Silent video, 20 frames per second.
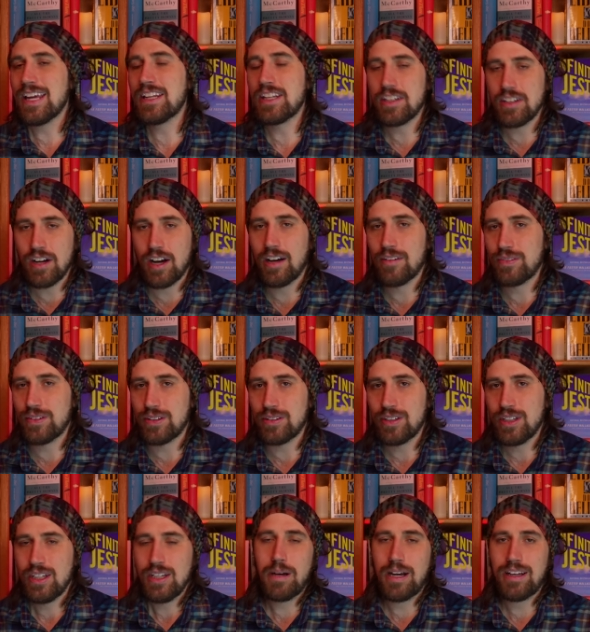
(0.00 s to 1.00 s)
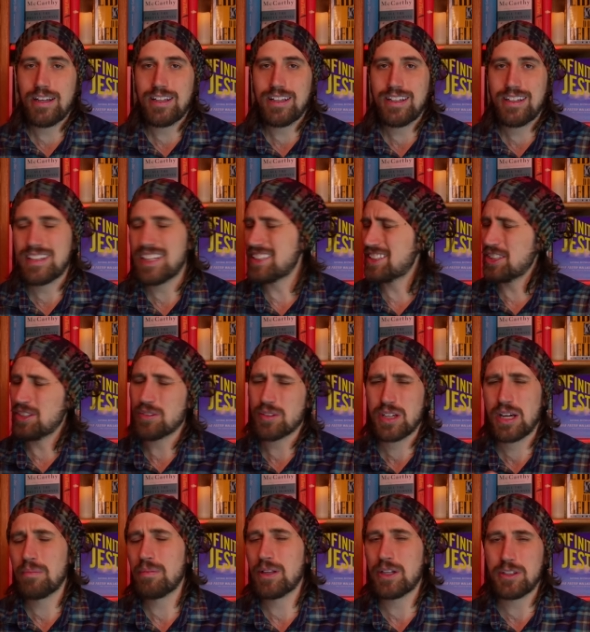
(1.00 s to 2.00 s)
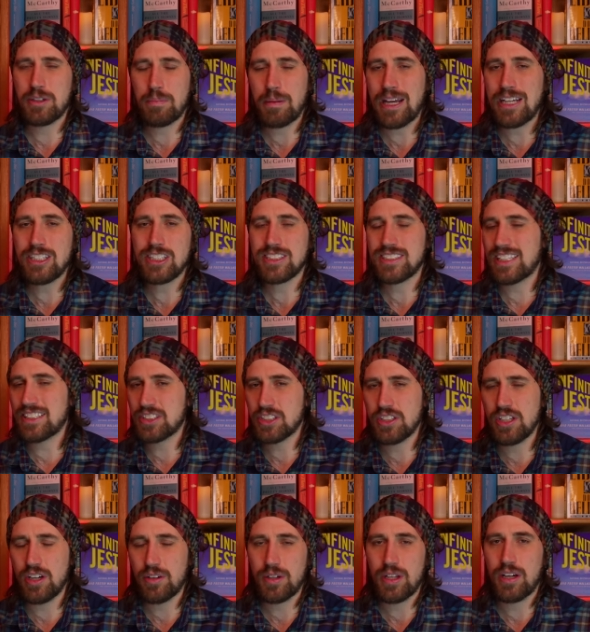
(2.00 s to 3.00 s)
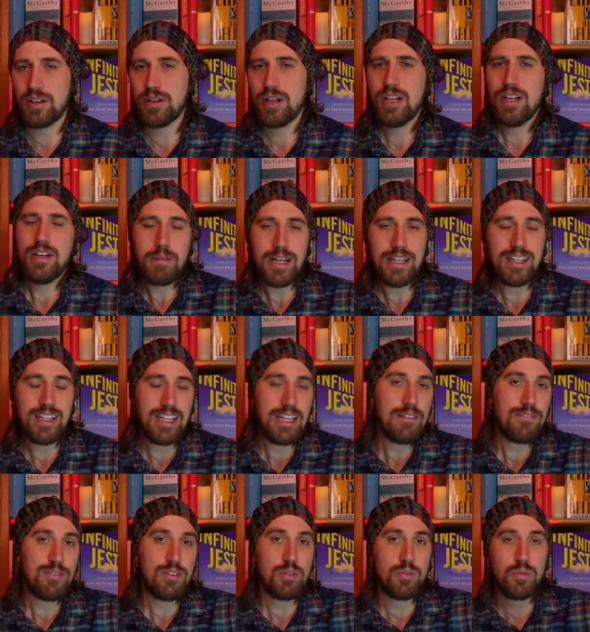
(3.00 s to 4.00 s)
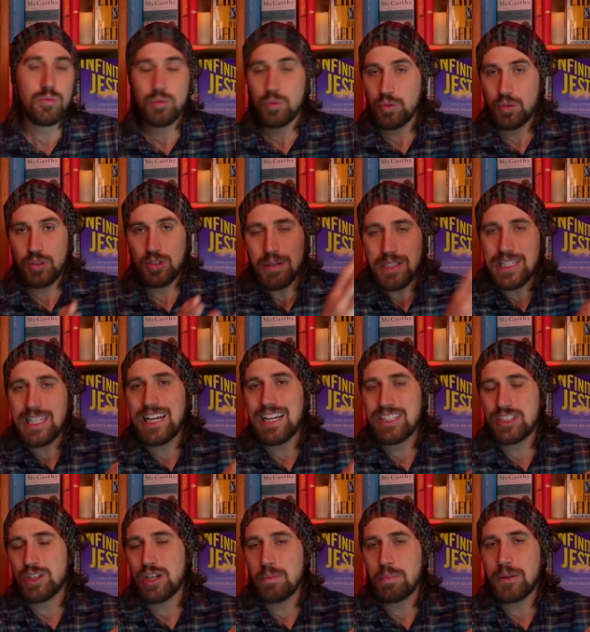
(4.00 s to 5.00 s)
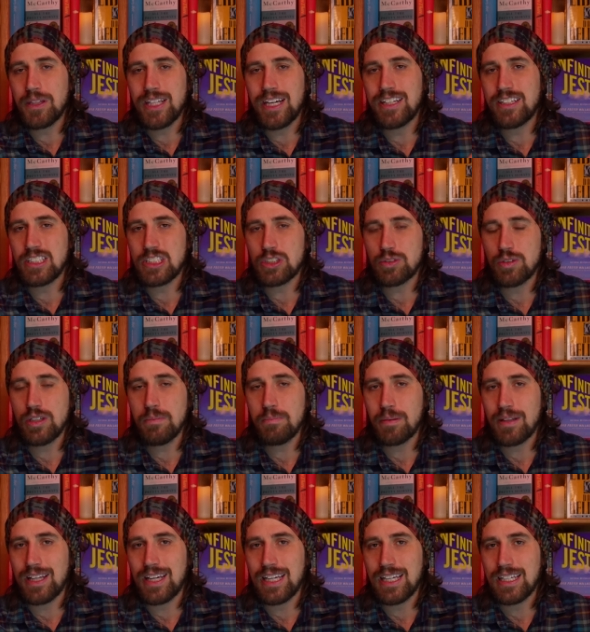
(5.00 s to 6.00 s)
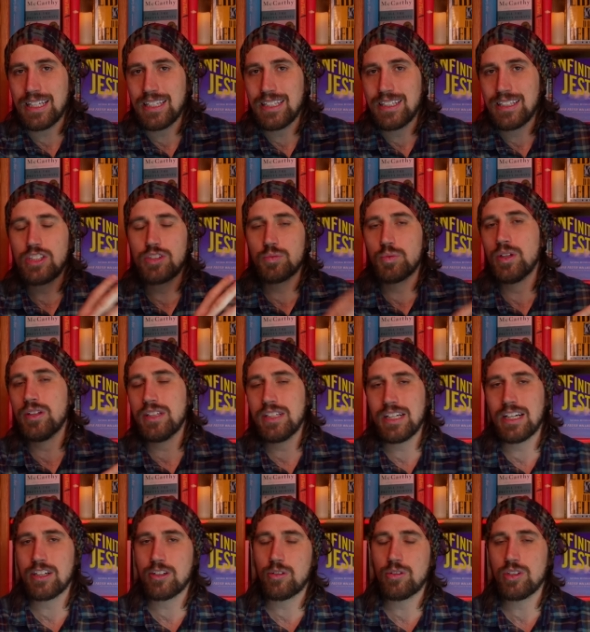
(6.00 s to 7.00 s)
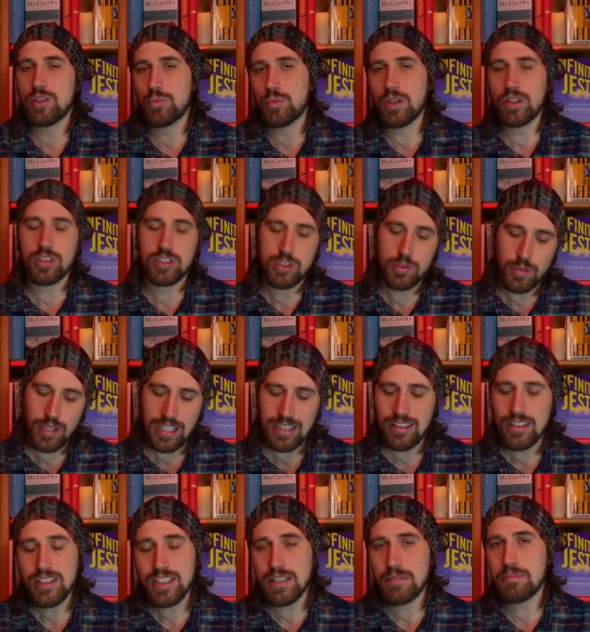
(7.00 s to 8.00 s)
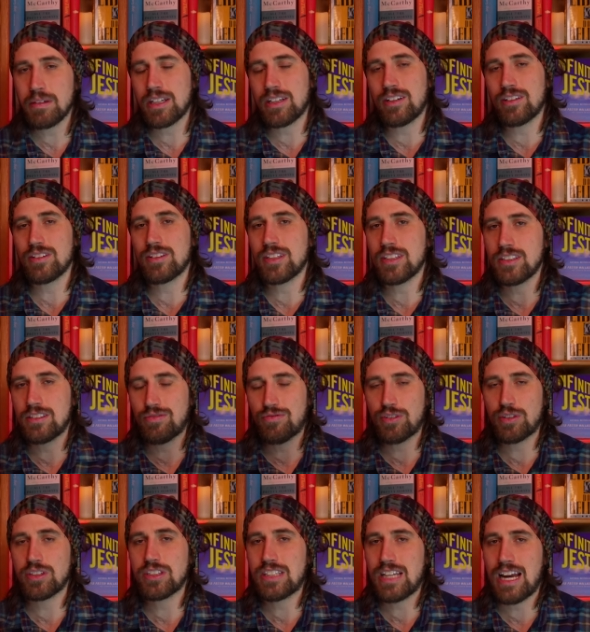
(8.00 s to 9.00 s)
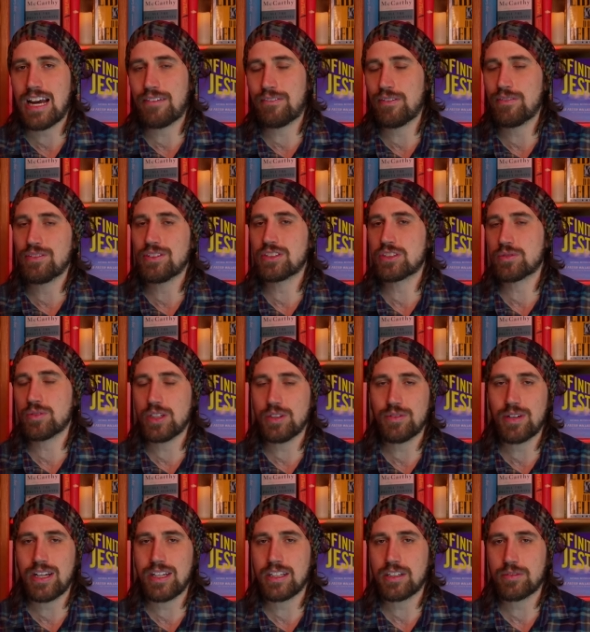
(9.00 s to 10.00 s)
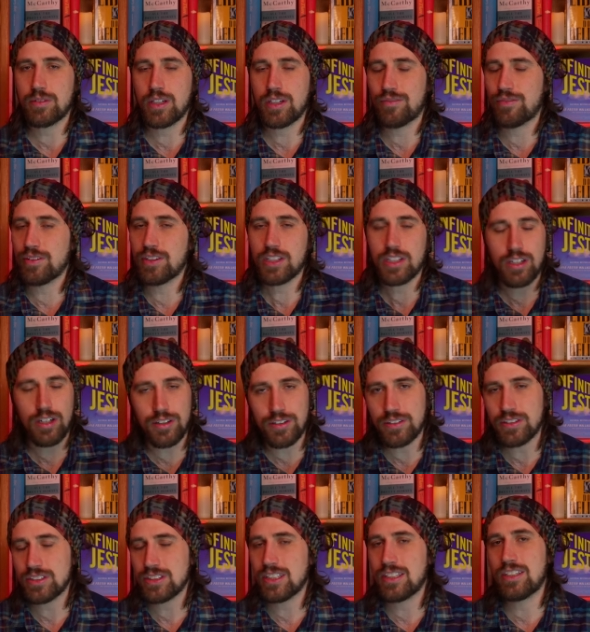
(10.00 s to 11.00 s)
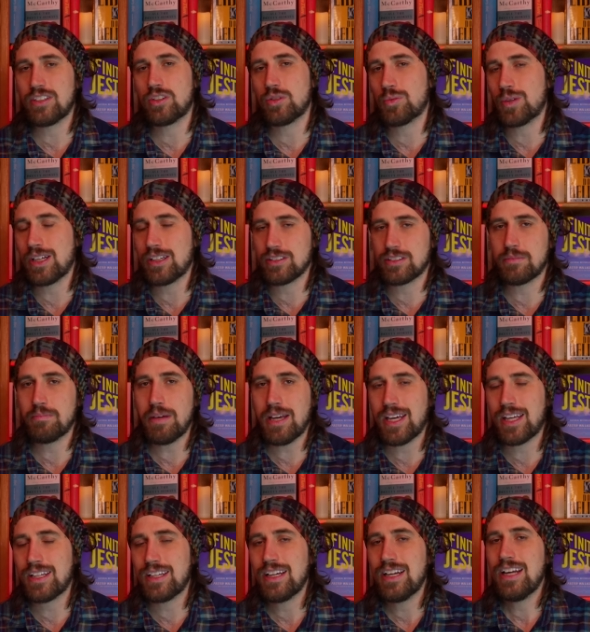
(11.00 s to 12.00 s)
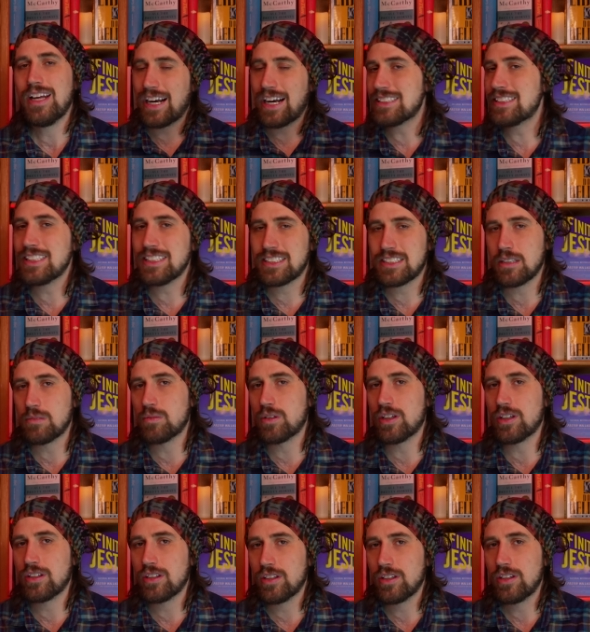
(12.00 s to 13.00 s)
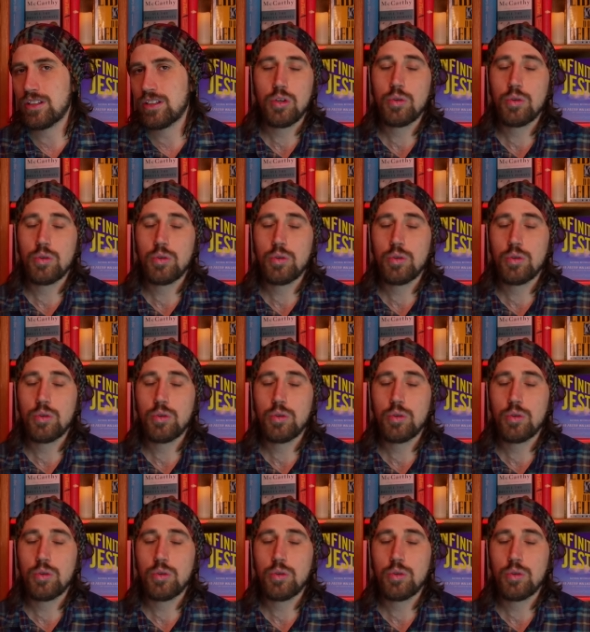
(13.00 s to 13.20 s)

in a novel. But that's, you know, a couple hundred pages. That's a no no. But if you put that try to put that into screenplay, it's really not going to work. So when I look at McCarthy's first half of his screenwriting career, from The Gardener's Son to Whales and Men, I see someone